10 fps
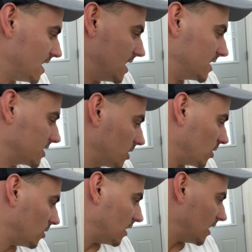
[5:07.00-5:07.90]

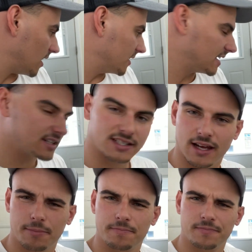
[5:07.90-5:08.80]
So next
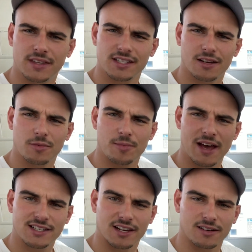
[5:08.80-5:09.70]
step is gonna be
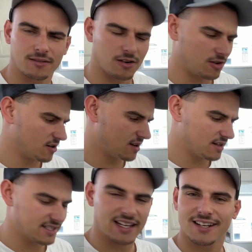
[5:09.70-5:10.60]
masking, or
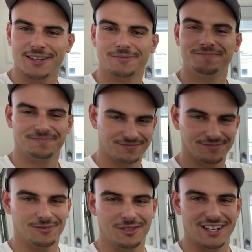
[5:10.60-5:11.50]
sanding.
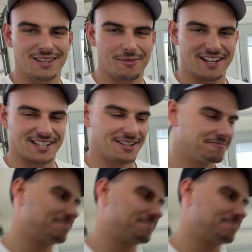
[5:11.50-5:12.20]
We did the masking.